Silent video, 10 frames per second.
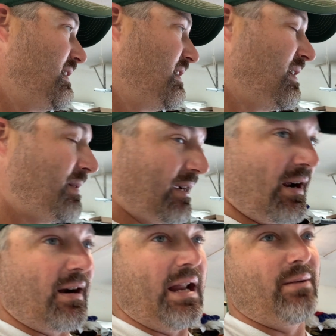I'm like, "All
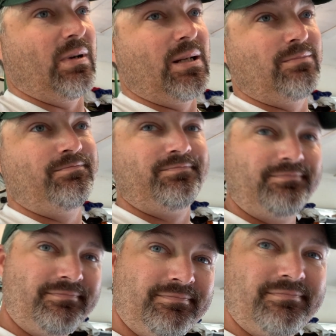right, well,
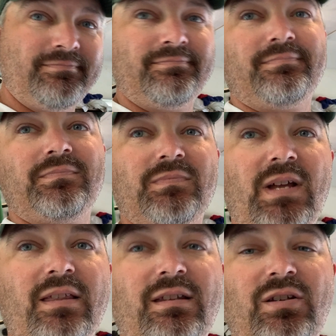
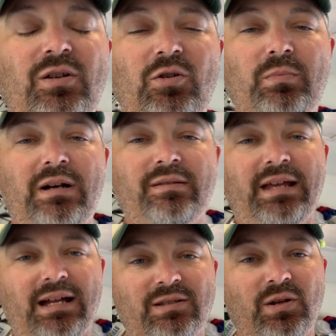nothing you can do about
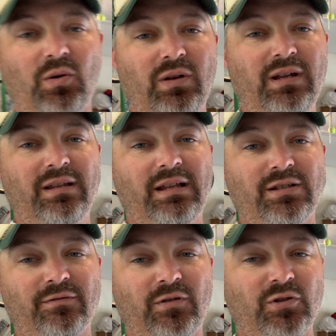that." So that was
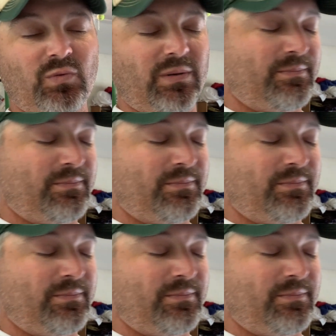the first one.